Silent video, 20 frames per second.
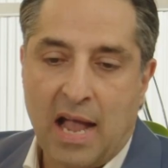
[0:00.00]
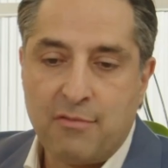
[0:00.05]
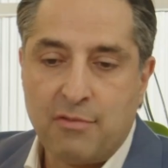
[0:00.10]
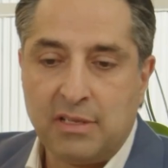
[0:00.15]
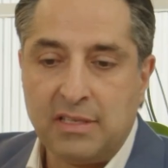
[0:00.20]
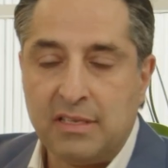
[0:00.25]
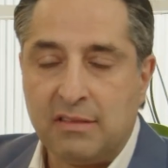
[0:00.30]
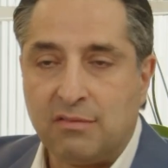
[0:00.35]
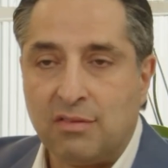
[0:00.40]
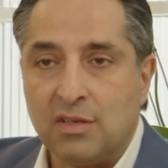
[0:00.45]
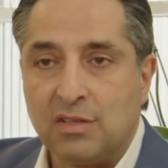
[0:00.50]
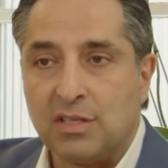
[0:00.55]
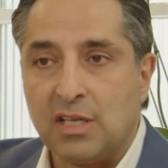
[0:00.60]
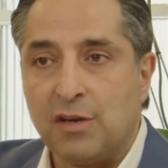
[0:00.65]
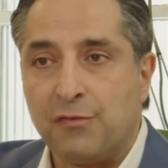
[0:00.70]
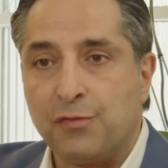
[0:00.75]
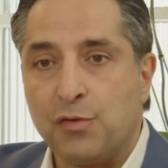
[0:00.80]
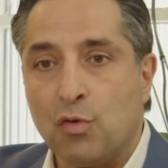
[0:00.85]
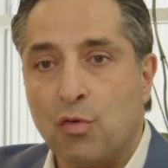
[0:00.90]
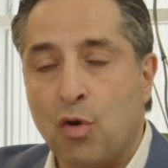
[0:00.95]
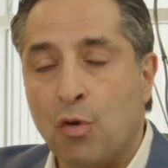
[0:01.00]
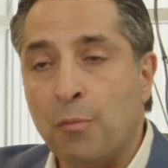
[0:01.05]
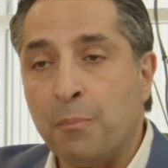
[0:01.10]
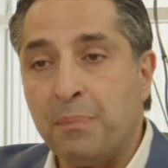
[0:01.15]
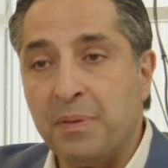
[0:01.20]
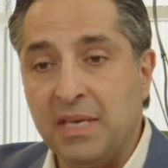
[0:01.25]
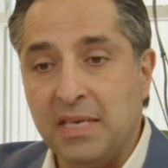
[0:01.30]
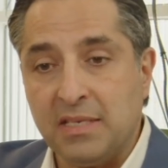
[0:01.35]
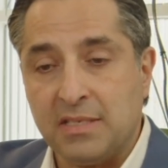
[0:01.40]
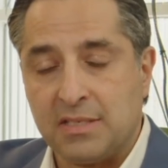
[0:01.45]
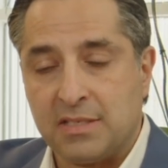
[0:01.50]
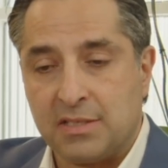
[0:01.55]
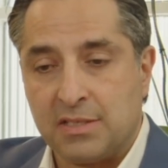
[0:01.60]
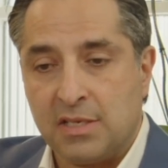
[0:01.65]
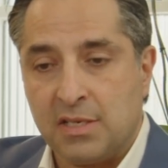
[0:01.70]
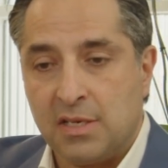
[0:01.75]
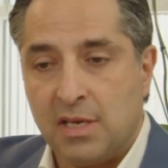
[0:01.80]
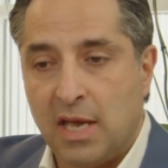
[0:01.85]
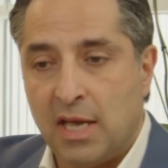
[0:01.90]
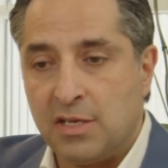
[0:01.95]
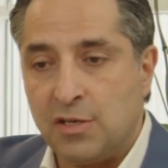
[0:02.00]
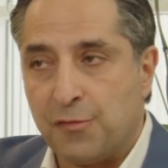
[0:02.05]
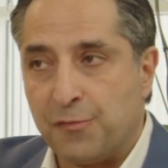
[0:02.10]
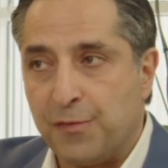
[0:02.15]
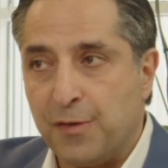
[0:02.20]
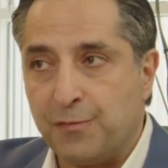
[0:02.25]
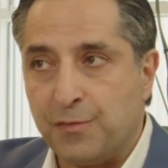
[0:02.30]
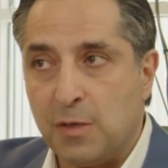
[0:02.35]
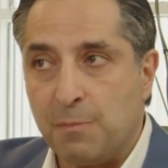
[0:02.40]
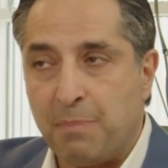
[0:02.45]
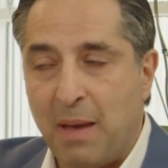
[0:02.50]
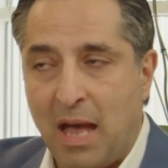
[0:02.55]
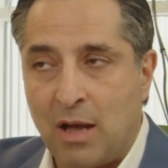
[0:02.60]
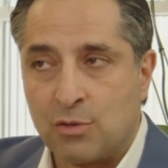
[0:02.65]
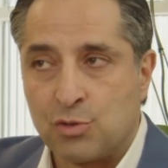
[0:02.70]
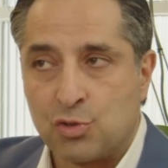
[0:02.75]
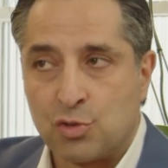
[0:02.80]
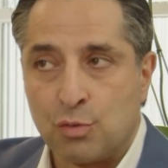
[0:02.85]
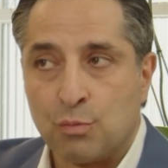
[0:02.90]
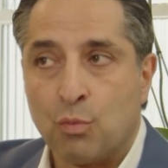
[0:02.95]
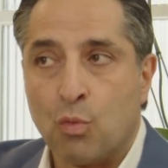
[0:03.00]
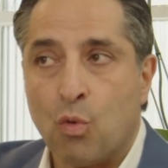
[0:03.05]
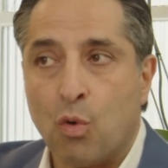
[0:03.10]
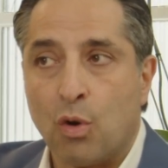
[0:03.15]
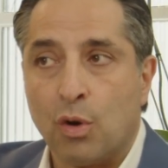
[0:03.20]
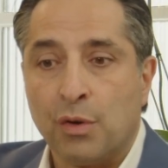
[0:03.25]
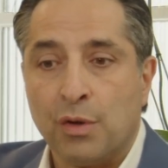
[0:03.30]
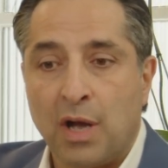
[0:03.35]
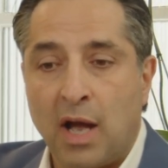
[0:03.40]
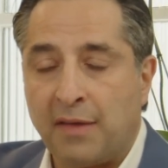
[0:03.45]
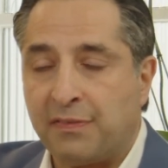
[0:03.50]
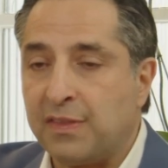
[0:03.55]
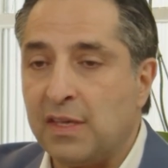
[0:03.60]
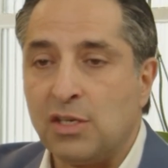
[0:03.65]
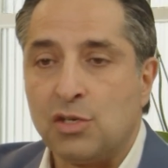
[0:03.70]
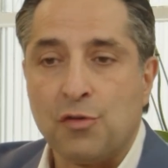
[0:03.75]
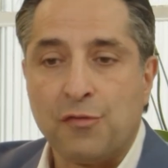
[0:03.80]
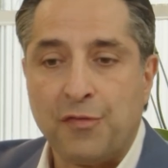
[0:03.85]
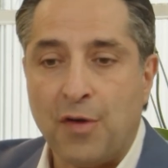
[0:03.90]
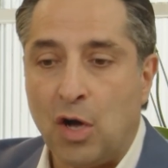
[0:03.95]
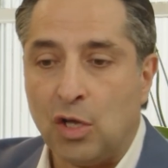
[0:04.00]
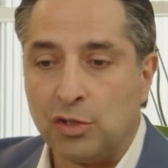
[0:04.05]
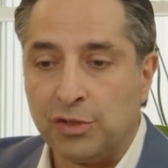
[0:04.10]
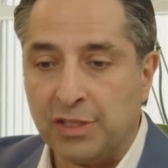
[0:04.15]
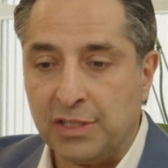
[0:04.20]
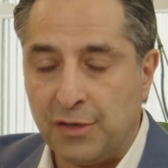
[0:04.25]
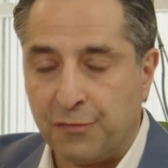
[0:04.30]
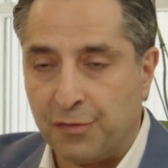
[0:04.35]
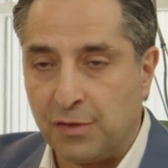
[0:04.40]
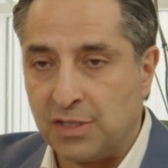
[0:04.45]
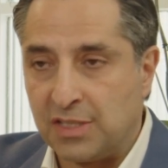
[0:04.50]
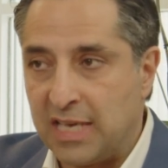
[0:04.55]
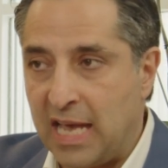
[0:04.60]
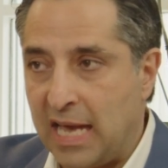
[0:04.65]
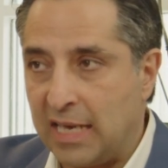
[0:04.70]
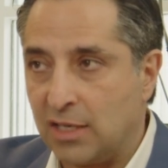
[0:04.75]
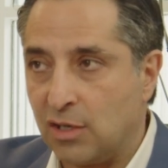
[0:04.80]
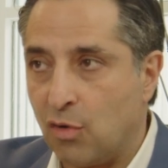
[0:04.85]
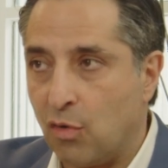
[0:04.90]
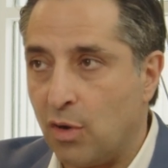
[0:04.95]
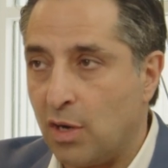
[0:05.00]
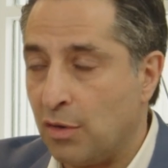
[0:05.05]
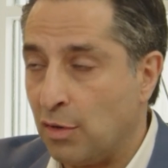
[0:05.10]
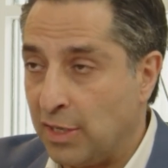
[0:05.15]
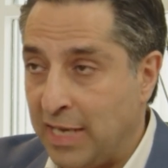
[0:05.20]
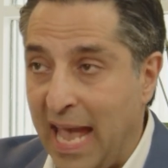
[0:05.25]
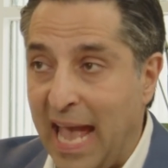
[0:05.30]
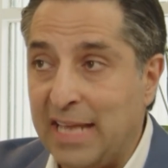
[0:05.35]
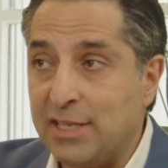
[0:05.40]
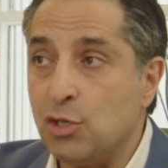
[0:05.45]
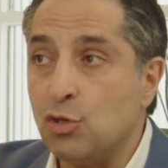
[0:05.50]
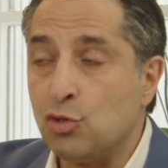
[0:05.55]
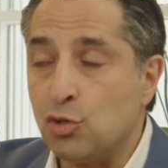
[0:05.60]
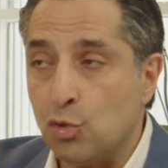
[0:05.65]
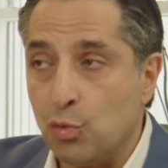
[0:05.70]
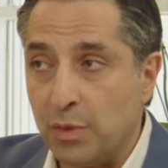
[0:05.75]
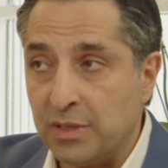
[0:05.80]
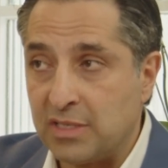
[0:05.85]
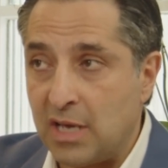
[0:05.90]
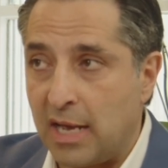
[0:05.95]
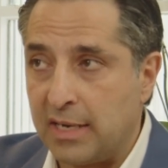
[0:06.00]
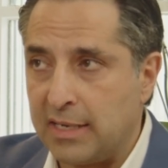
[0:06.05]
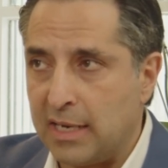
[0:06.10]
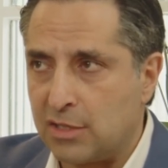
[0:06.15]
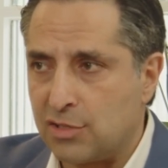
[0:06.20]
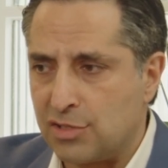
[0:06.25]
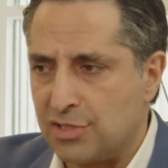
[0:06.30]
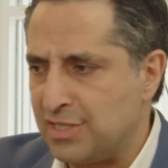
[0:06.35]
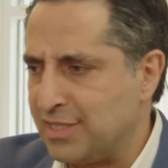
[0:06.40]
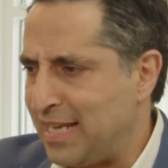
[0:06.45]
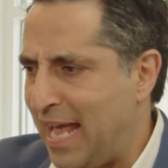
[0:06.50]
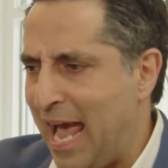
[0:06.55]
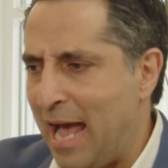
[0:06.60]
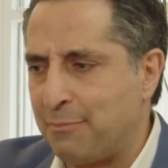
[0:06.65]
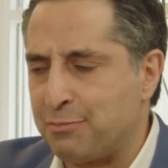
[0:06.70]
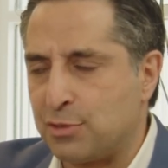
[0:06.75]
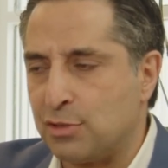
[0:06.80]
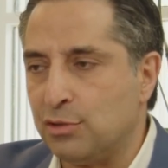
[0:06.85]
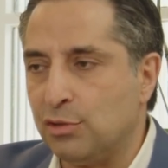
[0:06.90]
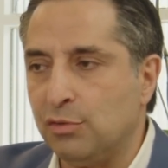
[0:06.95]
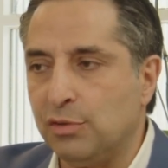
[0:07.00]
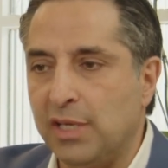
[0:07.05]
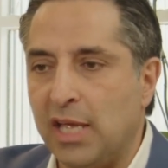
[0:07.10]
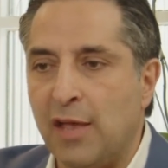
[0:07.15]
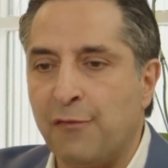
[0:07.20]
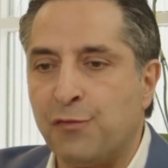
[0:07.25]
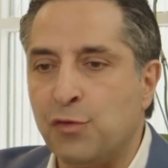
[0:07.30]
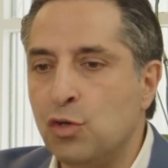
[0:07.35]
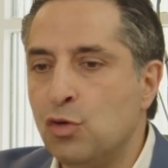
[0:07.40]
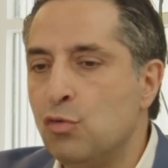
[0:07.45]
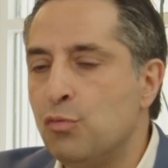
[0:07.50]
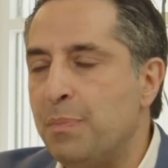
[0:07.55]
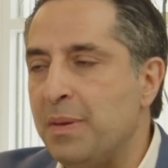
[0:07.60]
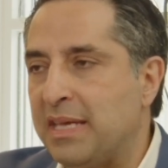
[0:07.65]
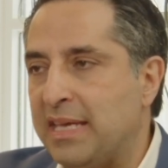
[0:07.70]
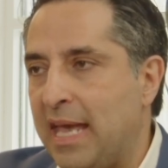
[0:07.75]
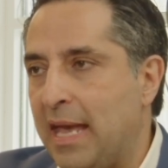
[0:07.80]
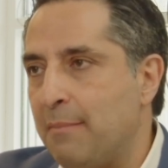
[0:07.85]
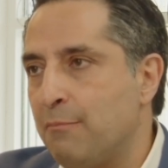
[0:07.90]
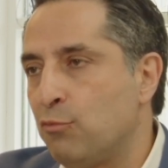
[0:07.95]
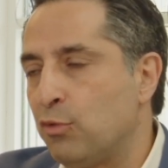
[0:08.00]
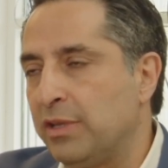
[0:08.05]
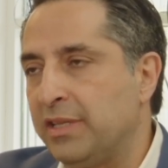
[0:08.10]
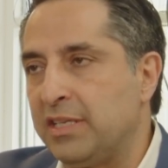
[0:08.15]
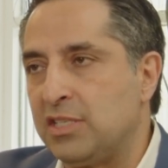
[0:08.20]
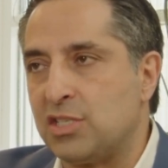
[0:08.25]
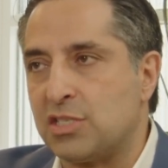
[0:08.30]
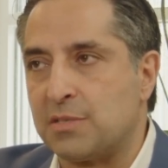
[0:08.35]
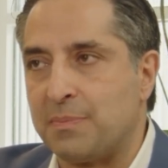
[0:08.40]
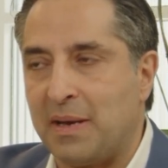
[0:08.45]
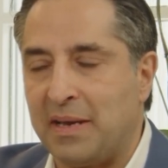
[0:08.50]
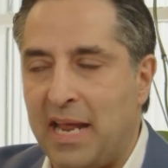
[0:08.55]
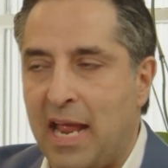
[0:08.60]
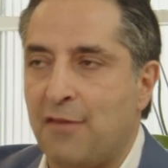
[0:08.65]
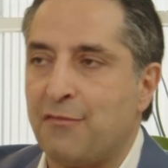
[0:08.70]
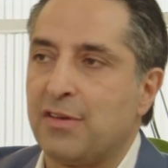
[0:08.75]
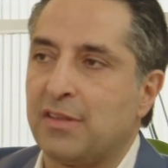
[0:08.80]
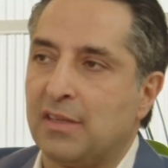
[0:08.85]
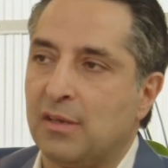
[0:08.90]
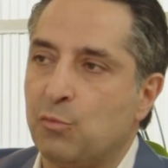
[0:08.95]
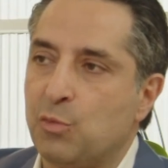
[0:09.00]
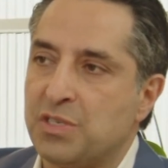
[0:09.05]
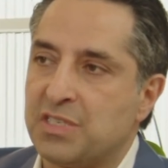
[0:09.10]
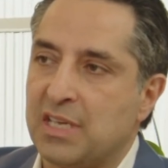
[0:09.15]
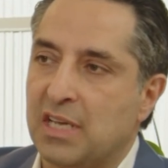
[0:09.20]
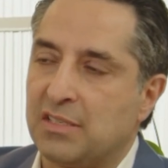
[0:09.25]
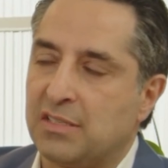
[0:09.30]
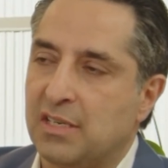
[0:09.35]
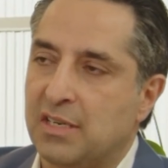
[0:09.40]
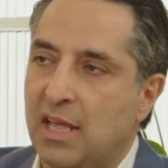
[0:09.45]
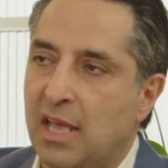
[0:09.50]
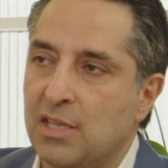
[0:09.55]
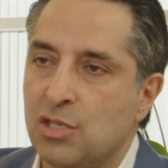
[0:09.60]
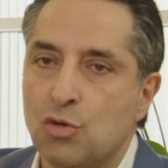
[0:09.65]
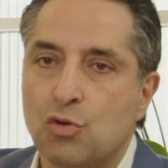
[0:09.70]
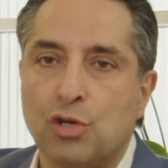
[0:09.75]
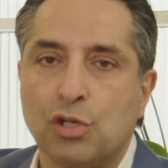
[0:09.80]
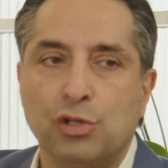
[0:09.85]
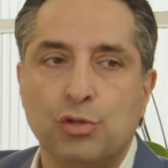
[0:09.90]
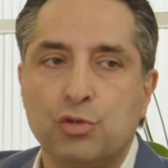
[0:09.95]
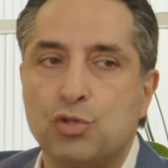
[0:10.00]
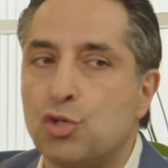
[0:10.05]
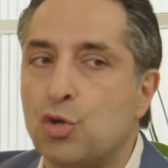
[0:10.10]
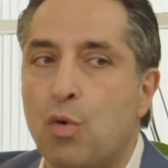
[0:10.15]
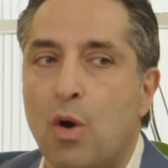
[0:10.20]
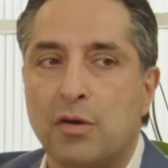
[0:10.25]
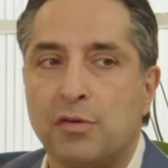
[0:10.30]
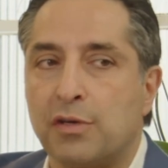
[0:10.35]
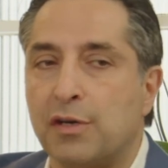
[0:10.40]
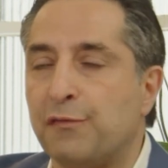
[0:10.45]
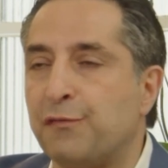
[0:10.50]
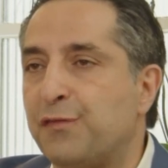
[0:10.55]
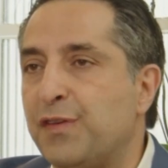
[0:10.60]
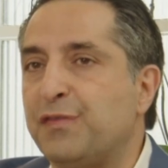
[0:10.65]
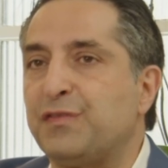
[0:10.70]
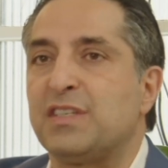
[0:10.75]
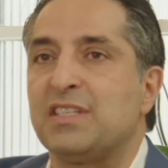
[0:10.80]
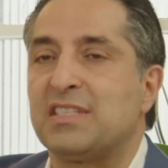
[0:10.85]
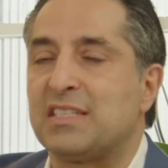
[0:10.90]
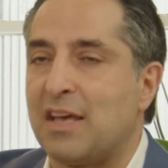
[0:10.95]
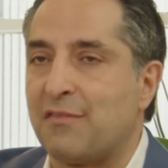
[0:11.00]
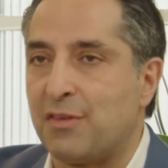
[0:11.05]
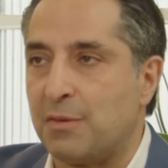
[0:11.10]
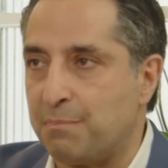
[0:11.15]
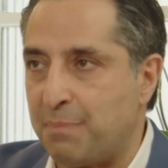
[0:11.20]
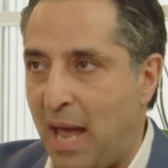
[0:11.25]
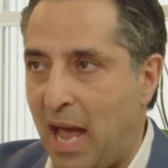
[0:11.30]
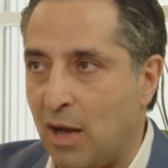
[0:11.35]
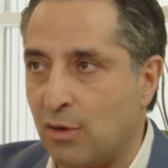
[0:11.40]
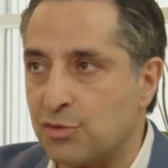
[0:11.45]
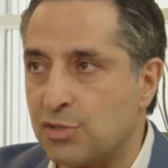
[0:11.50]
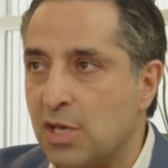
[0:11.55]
really think that if you're obese and you're 50 pounds or more, I think you fall in a different category. Can you do it with diet and exercise? Absolutely. If you became religious about everything we said today, you could lose 257 pounds.